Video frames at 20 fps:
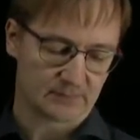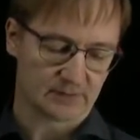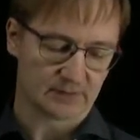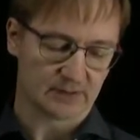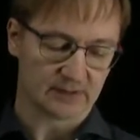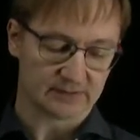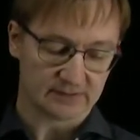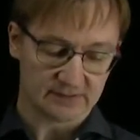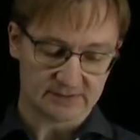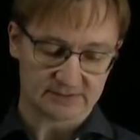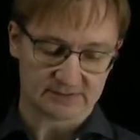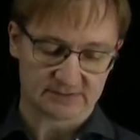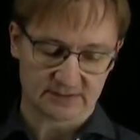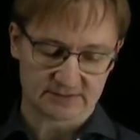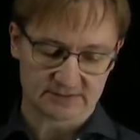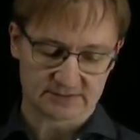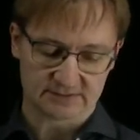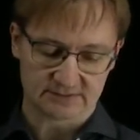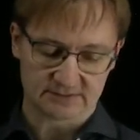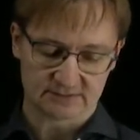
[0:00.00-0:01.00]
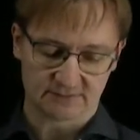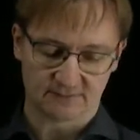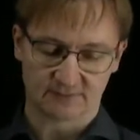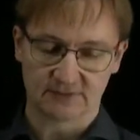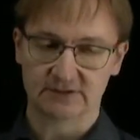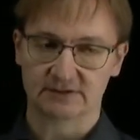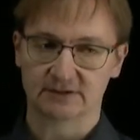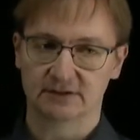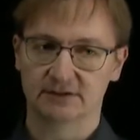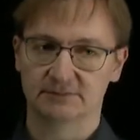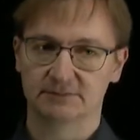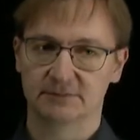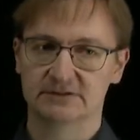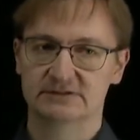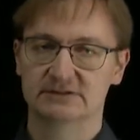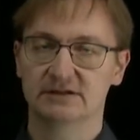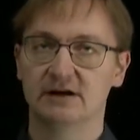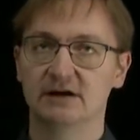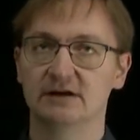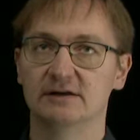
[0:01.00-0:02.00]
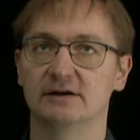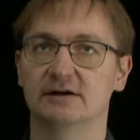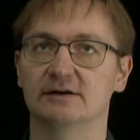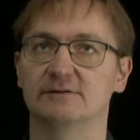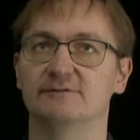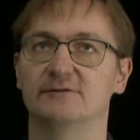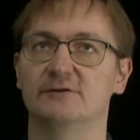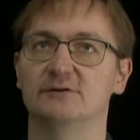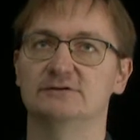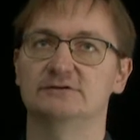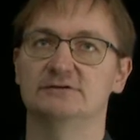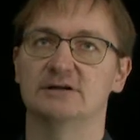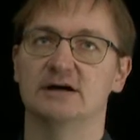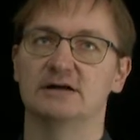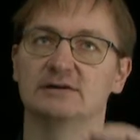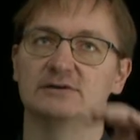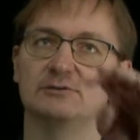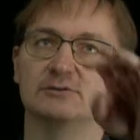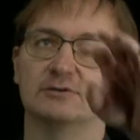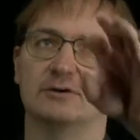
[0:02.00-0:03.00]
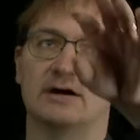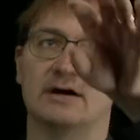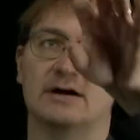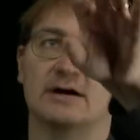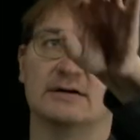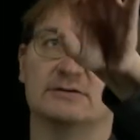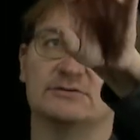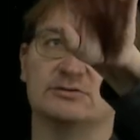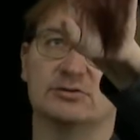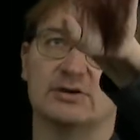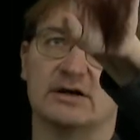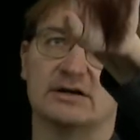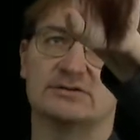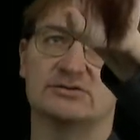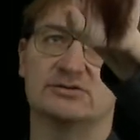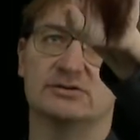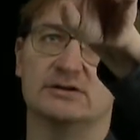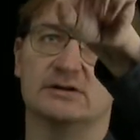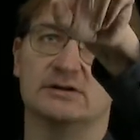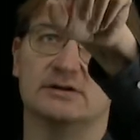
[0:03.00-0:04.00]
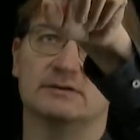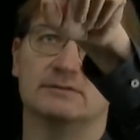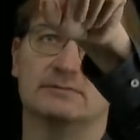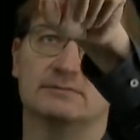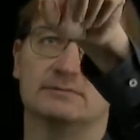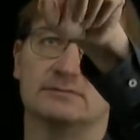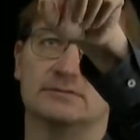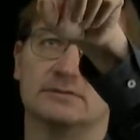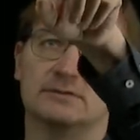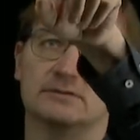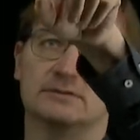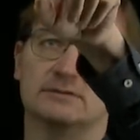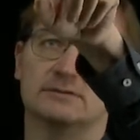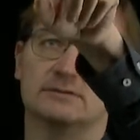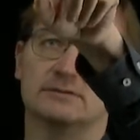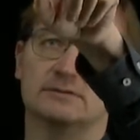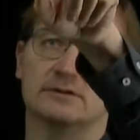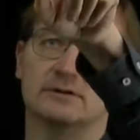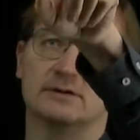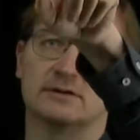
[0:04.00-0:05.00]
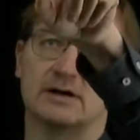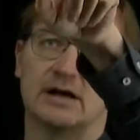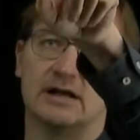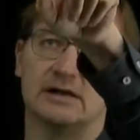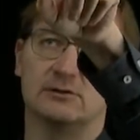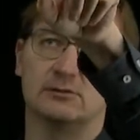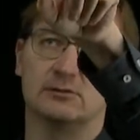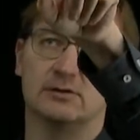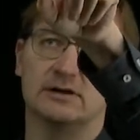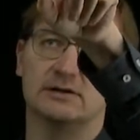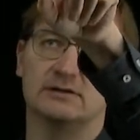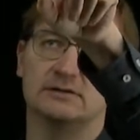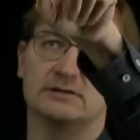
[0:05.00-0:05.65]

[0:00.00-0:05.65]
at least as written in my slide, I first should actually calculate